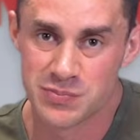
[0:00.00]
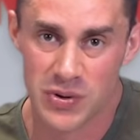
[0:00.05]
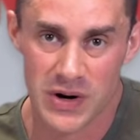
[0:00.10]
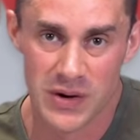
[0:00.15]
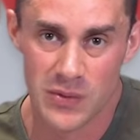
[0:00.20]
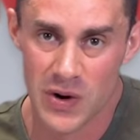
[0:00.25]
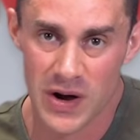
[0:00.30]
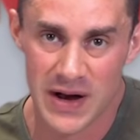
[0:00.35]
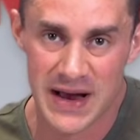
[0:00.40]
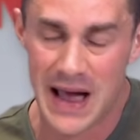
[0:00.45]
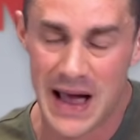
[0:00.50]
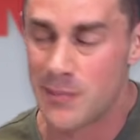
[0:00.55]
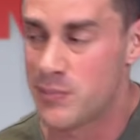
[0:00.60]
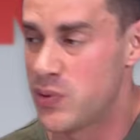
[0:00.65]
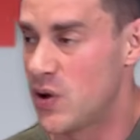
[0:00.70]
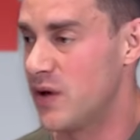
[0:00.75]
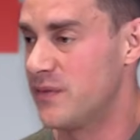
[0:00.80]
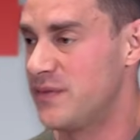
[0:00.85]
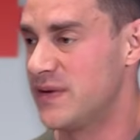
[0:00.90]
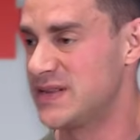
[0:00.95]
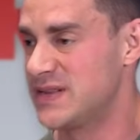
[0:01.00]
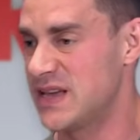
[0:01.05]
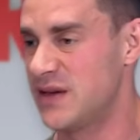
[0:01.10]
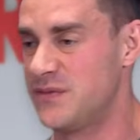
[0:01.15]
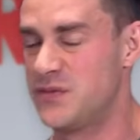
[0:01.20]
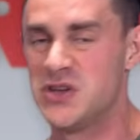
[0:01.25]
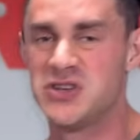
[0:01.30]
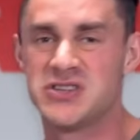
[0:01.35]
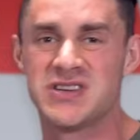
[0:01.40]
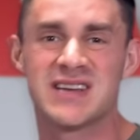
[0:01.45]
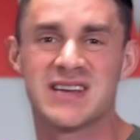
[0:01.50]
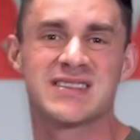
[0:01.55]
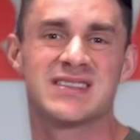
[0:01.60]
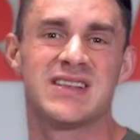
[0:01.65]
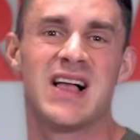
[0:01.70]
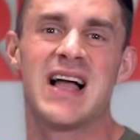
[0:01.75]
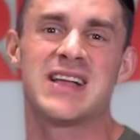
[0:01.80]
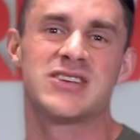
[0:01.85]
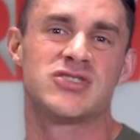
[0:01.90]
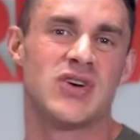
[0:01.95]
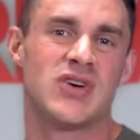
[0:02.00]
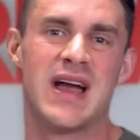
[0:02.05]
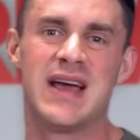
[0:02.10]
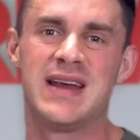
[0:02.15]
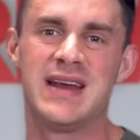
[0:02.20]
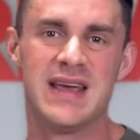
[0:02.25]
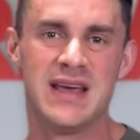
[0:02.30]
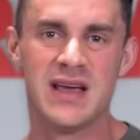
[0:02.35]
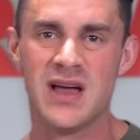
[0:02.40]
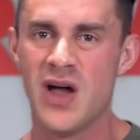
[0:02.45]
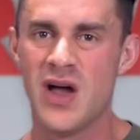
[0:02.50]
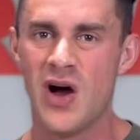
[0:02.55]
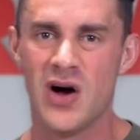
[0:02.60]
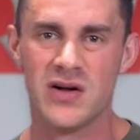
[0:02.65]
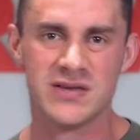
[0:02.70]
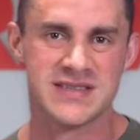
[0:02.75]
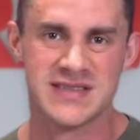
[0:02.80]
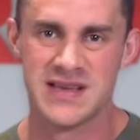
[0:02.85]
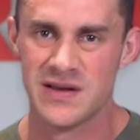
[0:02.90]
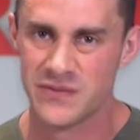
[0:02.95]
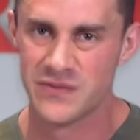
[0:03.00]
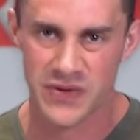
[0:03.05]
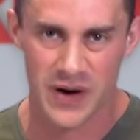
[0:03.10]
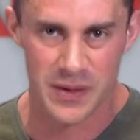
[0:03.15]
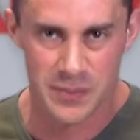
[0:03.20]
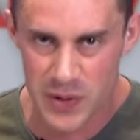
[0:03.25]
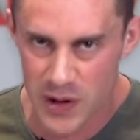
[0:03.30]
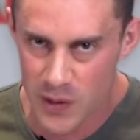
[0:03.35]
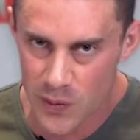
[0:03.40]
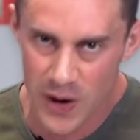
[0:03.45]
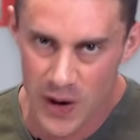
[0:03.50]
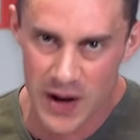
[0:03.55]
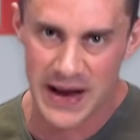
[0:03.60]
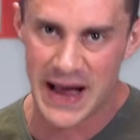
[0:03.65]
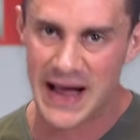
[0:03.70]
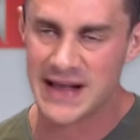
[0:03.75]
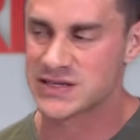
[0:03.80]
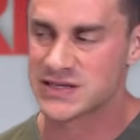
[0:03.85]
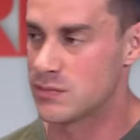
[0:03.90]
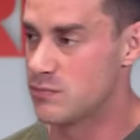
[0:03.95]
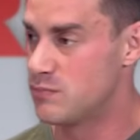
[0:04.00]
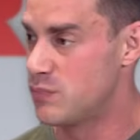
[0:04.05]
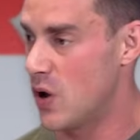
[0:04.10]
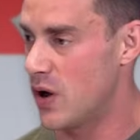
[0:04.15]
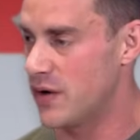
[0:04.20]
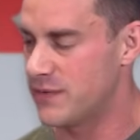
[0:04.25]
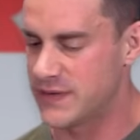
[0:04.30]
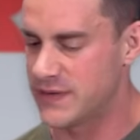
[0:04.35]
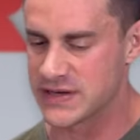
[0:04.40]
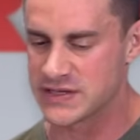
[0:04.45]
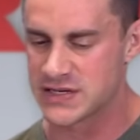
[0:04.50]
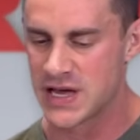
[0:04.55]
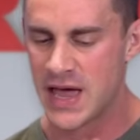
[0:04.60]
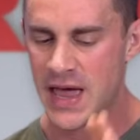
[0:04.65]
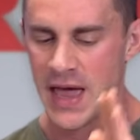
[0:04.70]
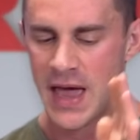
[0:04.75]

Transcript: pre-workout, perfect. If you just like training on stim-free pre-workouts, perfect.